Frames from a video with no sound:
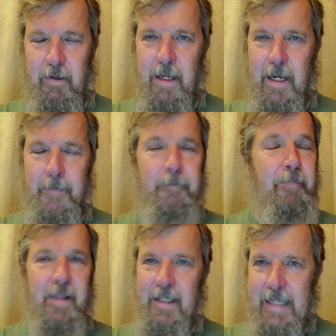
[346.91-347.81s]
Okay?
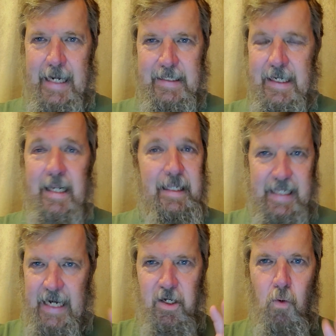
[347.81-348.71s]
That's it.
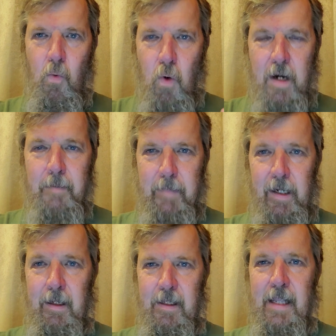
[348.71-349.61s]
They don't want a
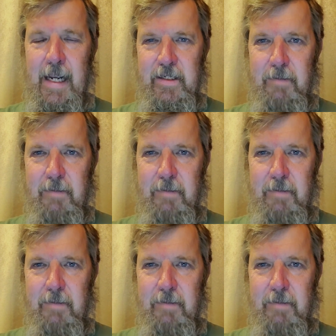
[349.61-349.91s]
middle class.